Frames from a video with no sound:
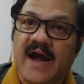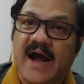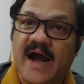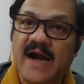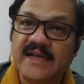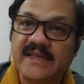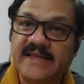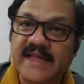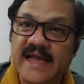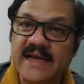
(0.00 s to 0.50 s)

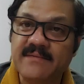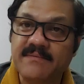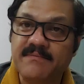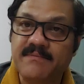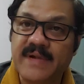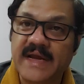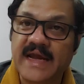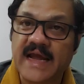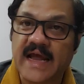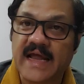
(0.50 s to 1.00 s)
And
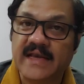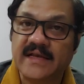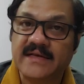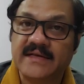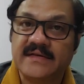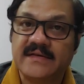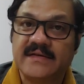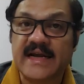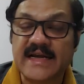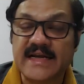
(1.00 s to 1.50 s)
then
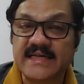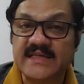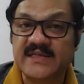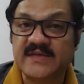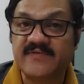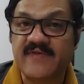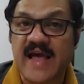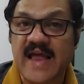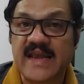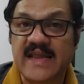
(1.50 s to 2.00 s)
began
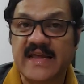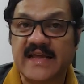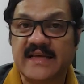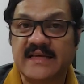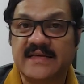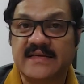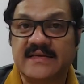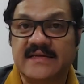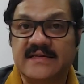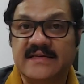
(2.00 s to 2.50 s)
Indus
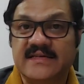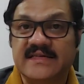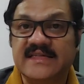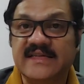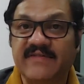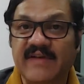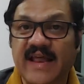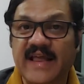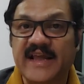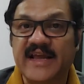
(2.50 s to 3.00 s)
Valley
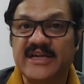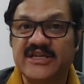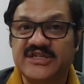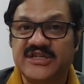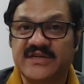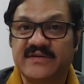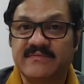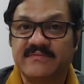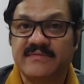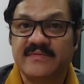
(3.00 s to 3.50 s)

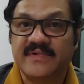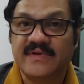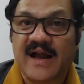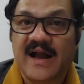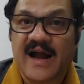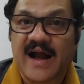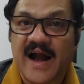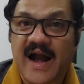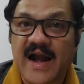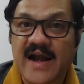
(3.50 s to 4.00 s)
civilization
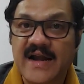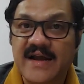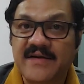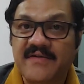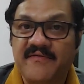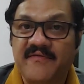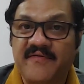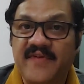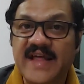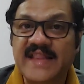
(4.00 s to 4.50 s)

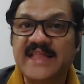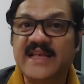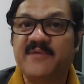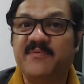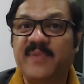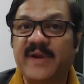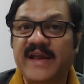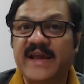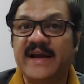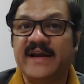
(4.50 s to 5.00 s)
and
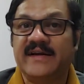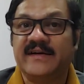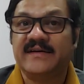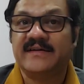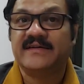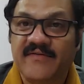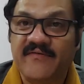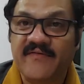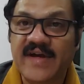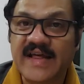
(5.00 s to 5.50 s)
Vedic
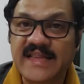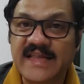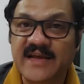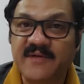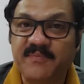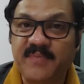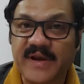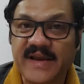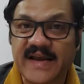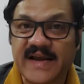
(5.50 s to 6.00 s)
period.
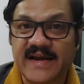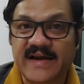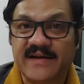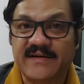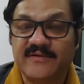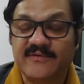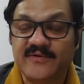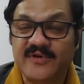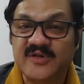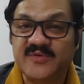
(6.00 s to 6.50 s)
Vedic
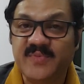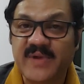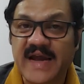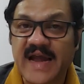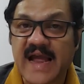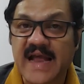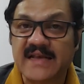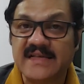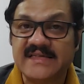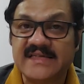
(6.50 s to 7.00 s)
period, which
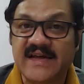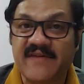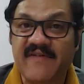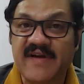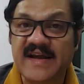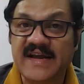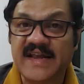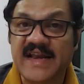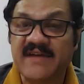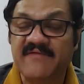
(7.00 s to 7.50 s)
began
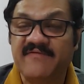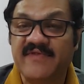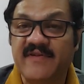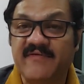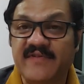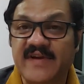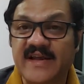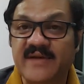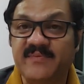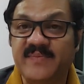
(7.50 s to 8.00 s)

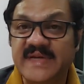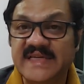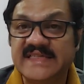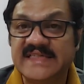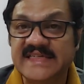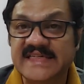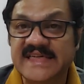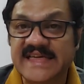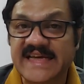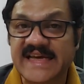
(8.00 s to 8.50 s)
1750
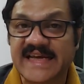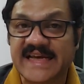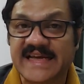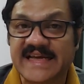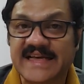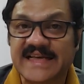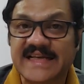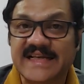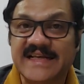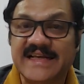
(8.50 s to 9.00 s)

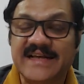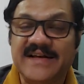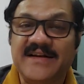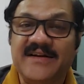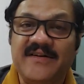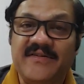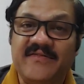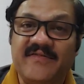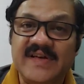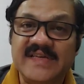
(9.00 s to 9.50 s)

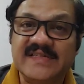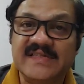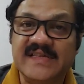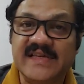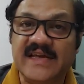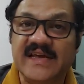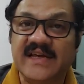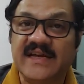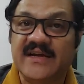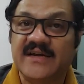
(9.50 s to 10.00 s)
BCE, was
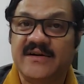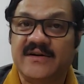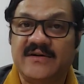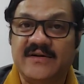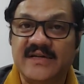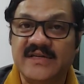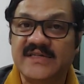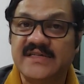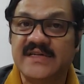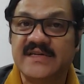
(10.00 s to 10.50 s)
the
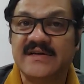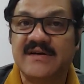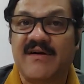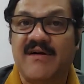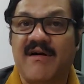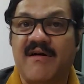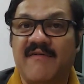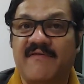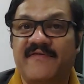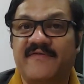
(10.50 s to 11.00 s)
origin
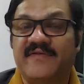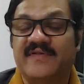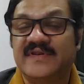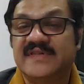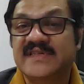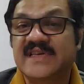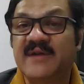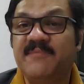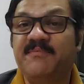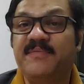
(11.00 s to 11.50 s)
of
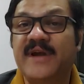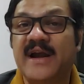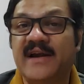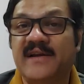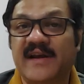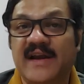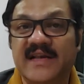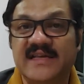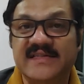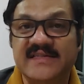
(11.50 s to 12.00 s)
scripted
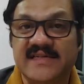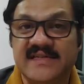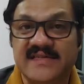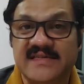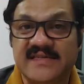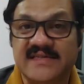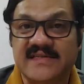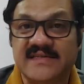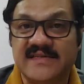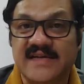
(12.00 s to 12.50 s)

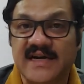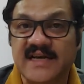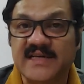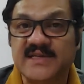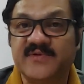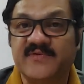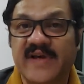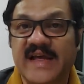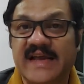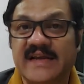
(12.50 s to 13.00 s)
religions. That
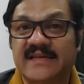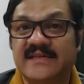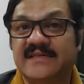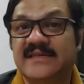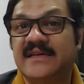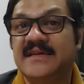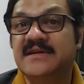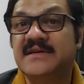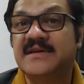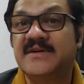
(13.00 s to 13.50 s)
is where
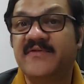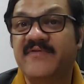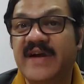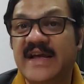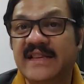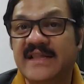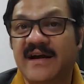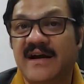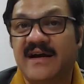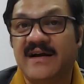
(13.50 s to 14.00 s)
the Rig
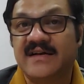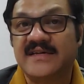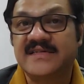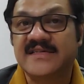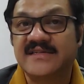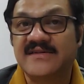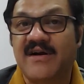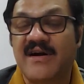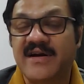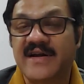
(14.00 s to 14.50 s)
Veda
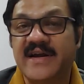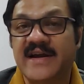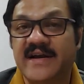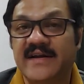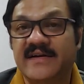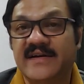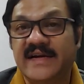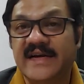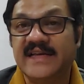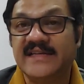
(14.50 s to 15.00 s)

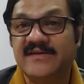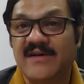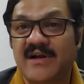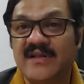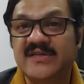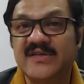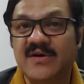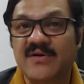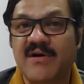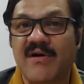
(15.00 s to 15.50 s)
started. It is
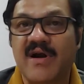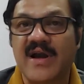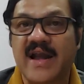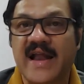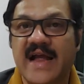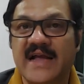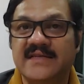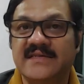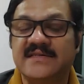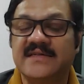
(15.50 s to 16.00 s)
also called
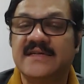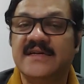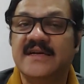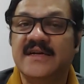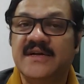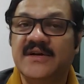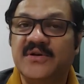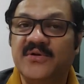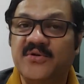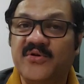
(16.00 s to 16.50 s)
as
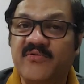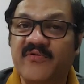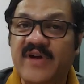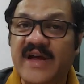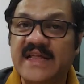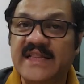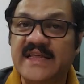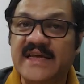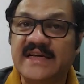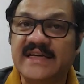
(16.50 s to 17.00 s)

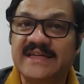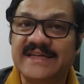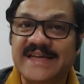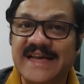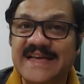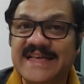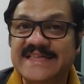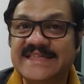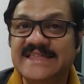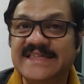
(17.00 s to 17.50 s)
Rigvedic
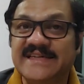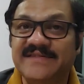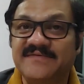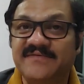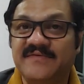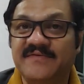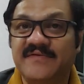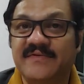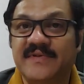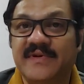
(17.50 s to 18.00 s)

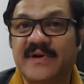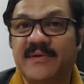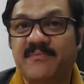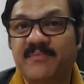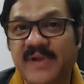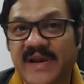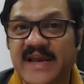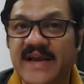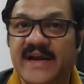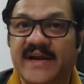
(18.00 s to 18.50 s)
religion
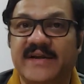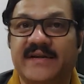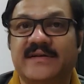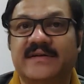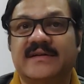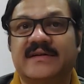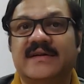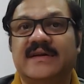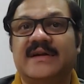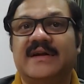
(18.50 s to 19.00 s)
period.
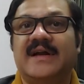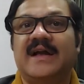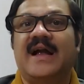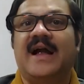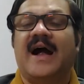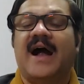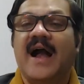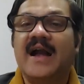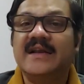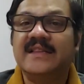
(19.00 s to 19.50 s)

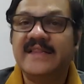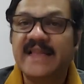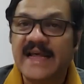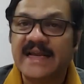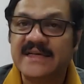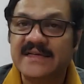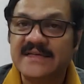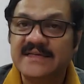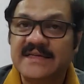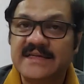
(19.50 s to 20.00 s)
And
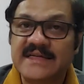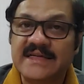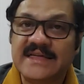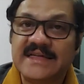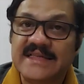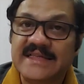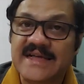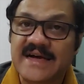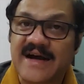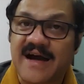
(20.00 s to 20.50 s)
then
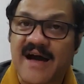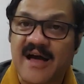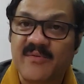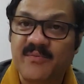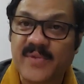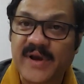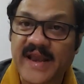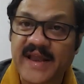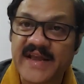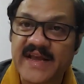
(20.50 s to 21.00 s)
the
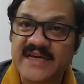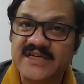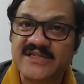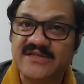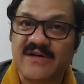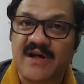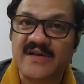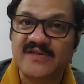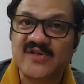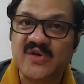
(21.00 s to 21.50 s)

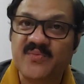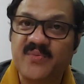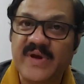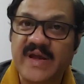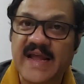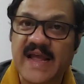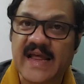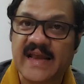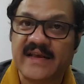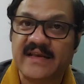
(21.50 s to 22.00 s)
urbanization also
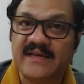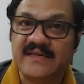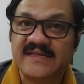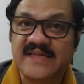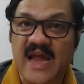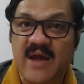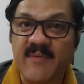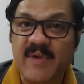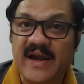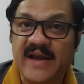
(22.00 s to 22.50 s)
began
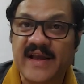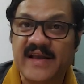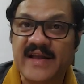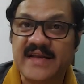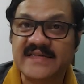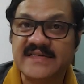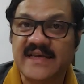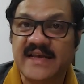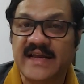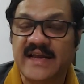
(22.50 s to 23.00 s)

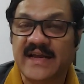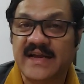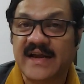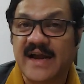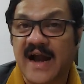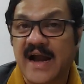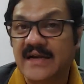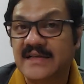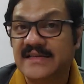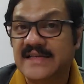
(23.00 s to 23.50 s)

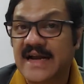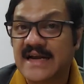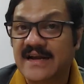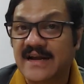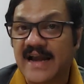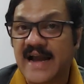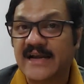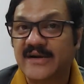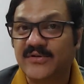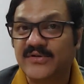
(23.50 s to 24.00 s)
simultaneously, and
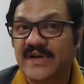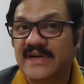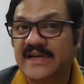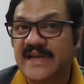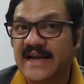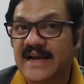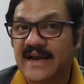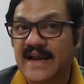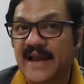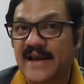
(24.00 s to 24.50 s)
that led to the
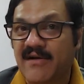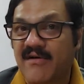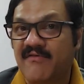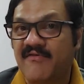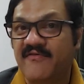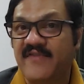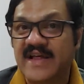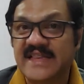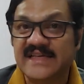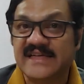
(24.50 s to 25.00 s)
decline
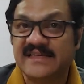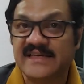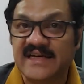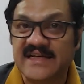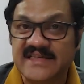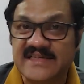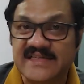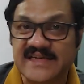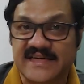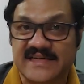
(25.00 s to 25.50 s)
of Vedic
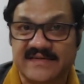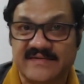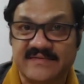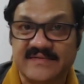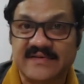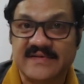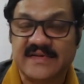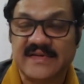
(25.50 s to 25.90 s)
religion